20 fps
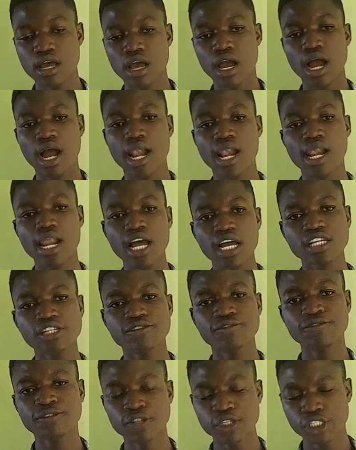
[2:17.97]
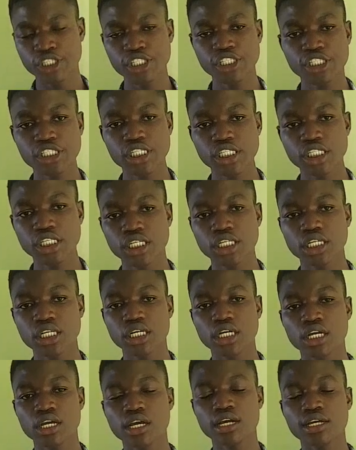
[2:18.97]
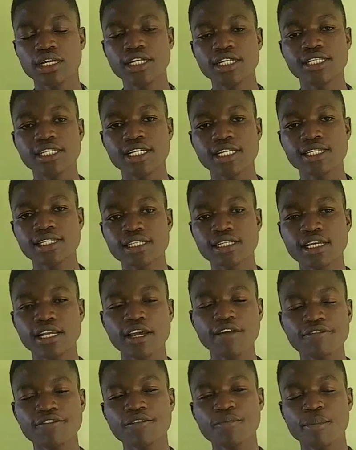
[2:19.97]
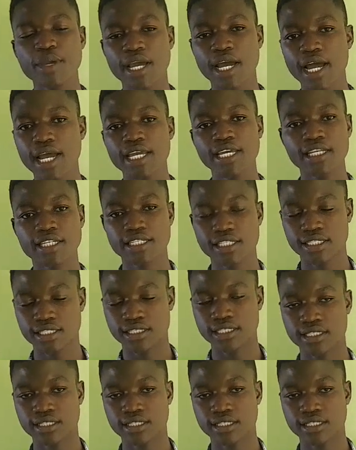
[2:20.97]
a large void, it is left behind